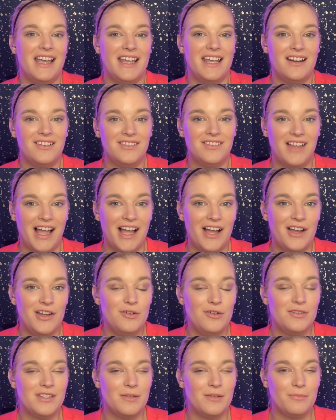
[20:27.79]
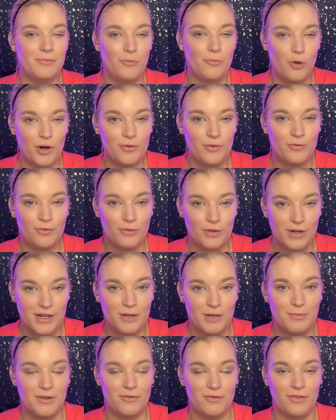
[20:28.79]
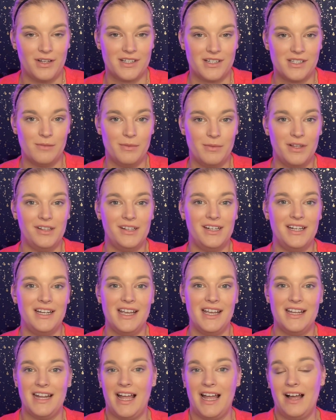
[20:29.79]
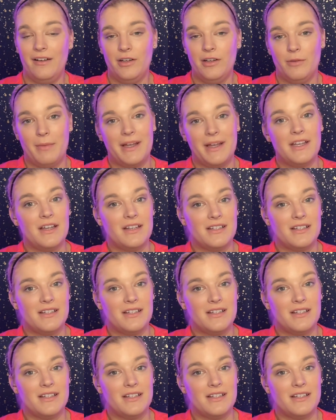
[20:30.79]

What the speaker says: and allow you some more freedom and flexibility in how you might